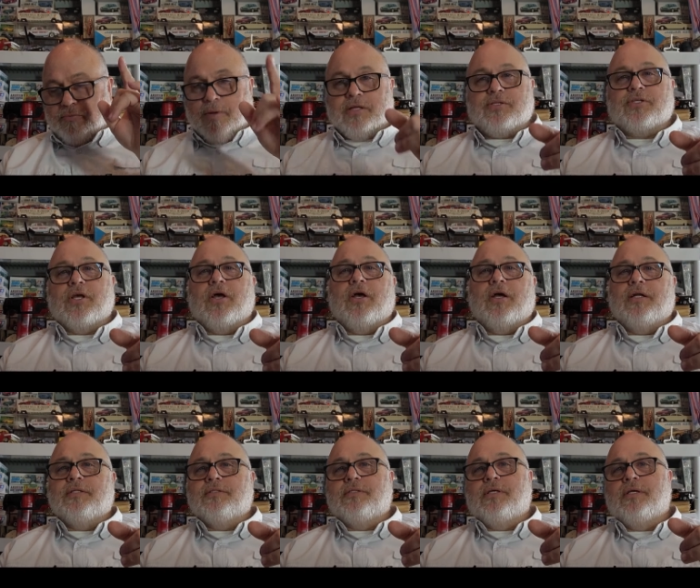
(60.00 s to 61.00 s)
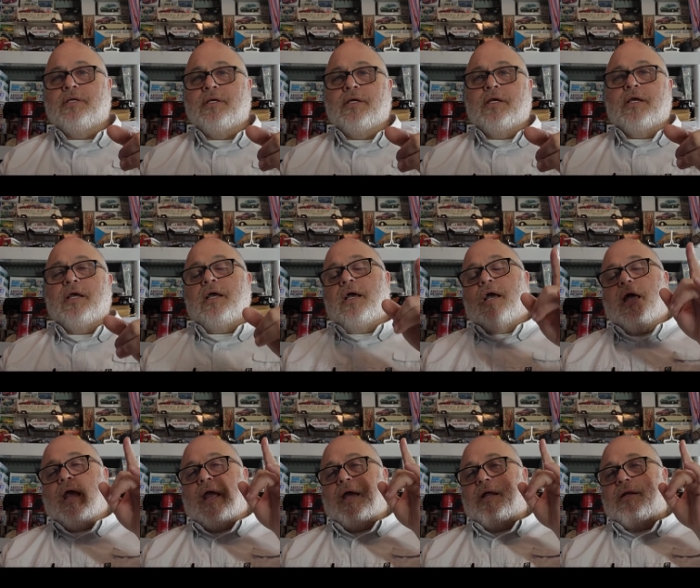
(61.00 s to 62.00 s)
my sons
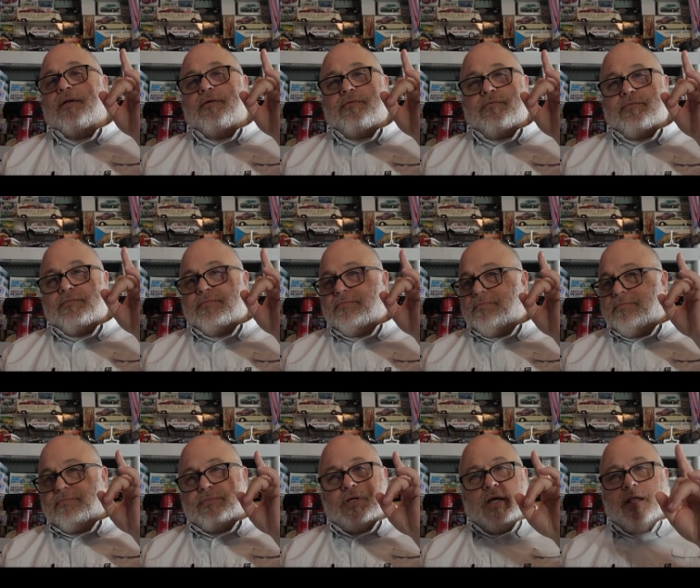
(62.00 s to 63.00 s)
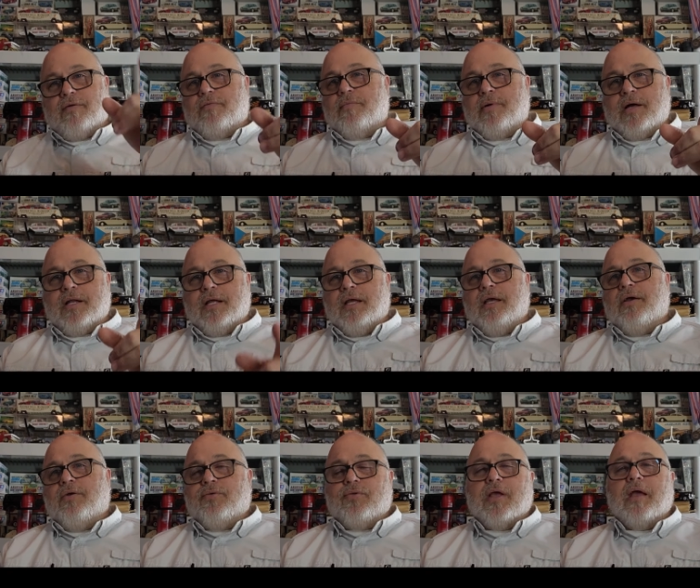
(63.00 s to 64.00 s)
and to everybody
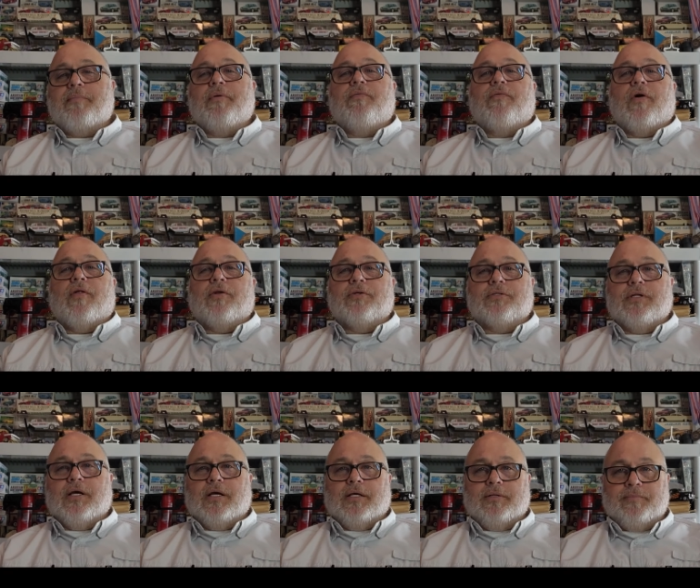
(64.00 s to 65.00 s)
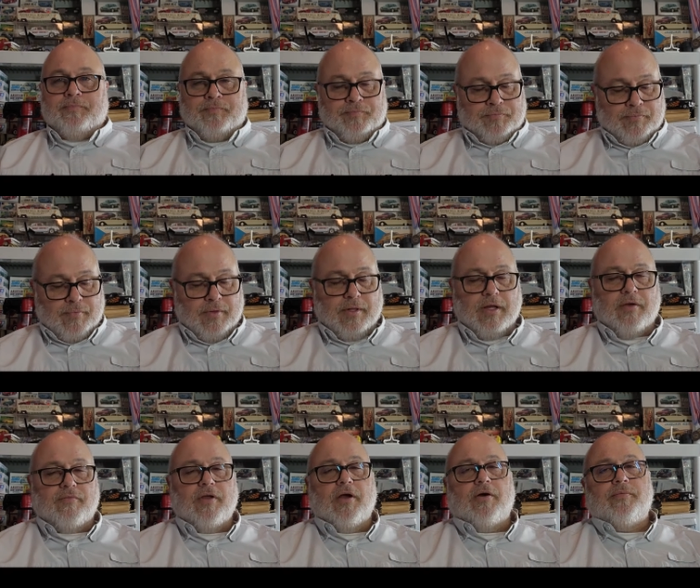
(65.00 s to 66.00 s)
else, happy Father's Day.
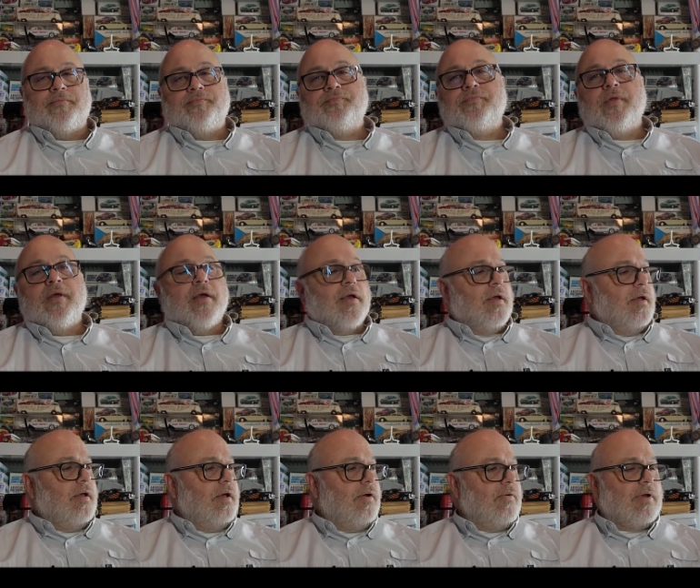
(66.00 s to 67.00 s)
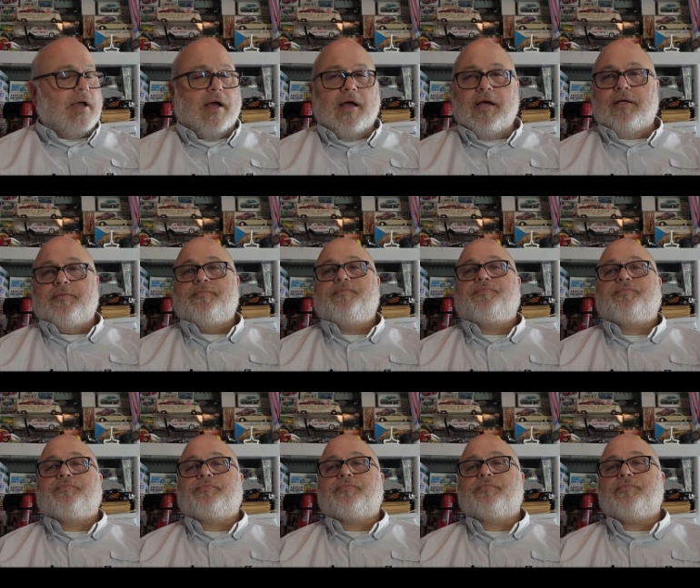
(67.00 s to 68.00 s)
Love y'all. Okay.
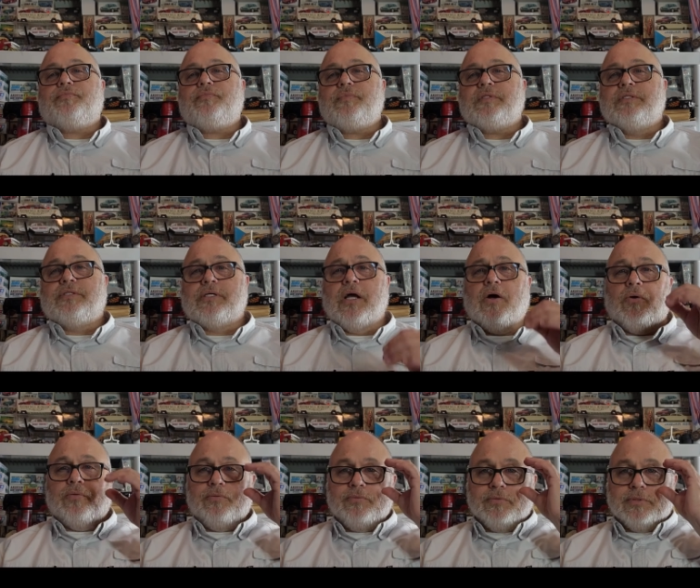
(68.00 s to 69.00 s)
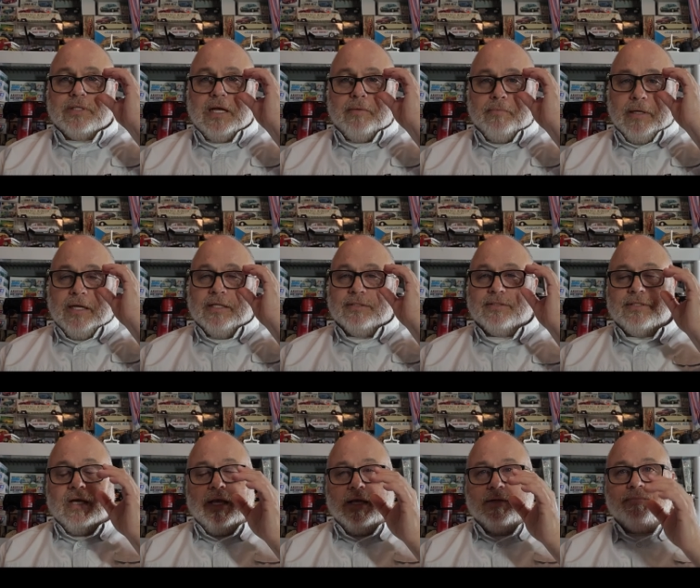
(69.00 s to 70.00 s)
So with that being
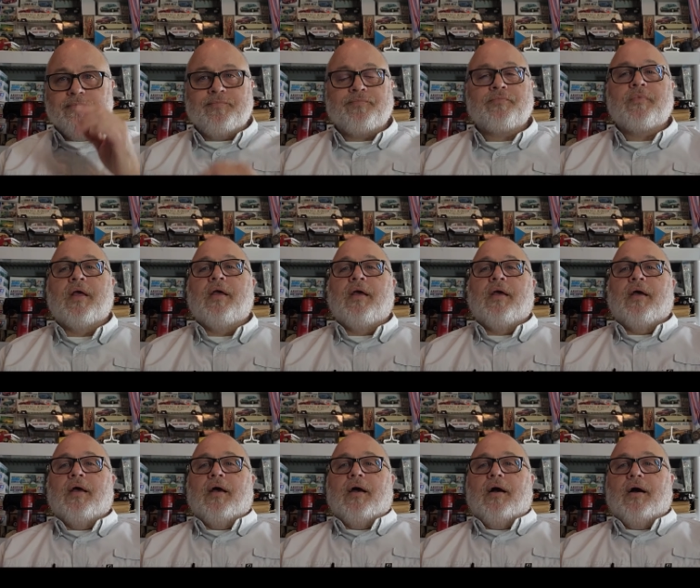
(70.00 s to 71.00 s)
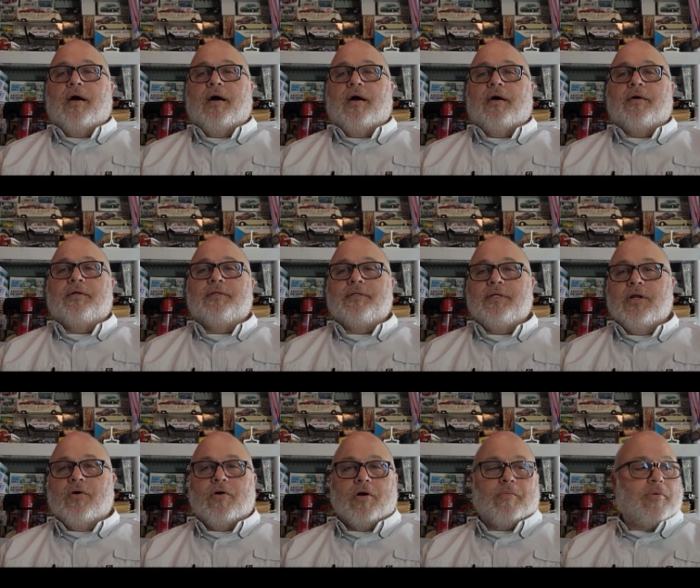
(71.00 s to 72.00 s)
said, you
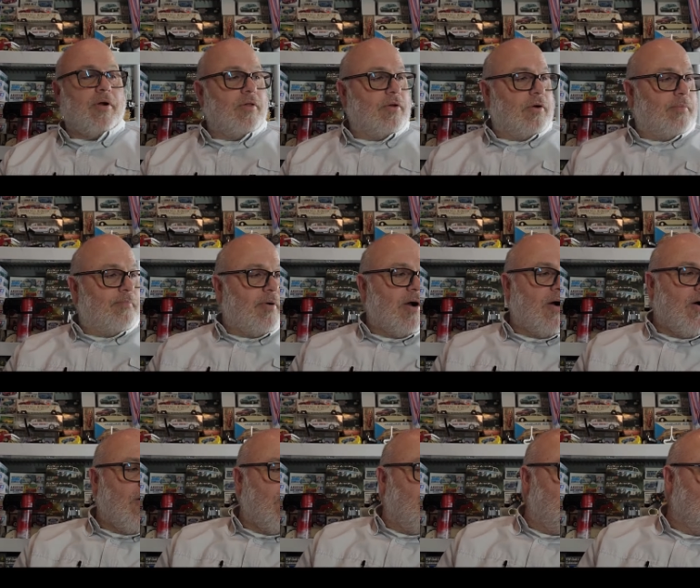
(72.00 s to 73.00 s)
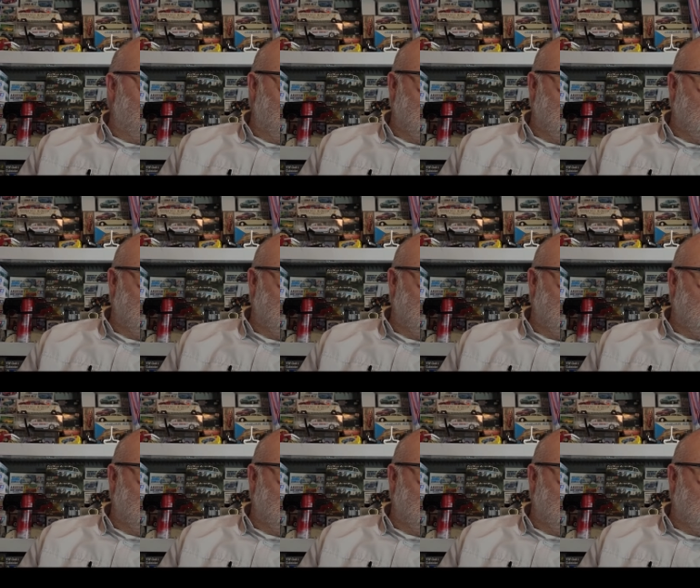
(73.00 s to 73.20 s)
know, our brother Paul